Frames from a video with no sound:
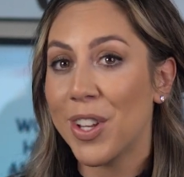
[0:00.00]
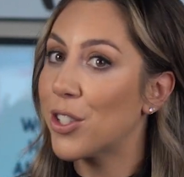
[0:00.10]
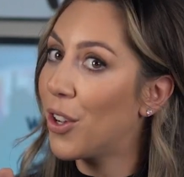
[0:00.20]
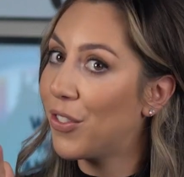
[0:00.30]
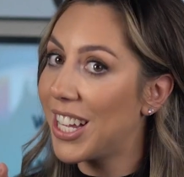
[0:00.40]

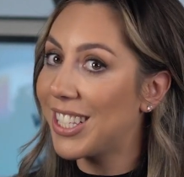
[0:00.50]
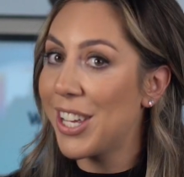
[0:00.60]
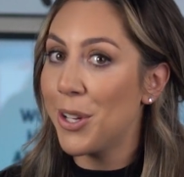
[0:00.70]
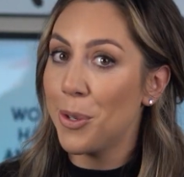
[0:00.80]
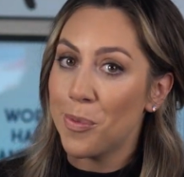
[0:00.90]
So if that's
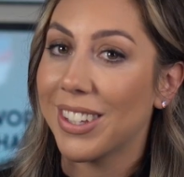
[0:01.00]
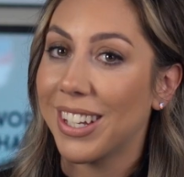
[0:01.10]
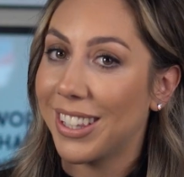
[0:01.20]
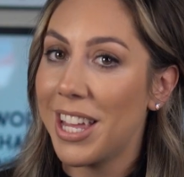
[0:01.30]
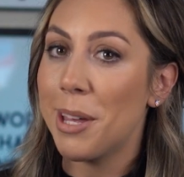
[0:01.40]
you,
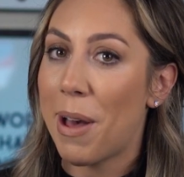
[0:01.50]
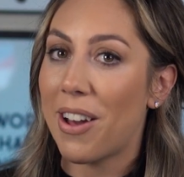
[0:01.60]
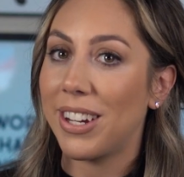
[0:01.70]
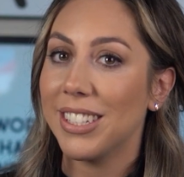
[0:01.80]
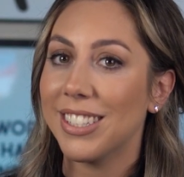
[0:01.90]
think
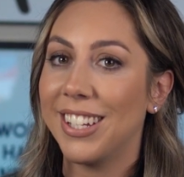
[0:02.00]
about it.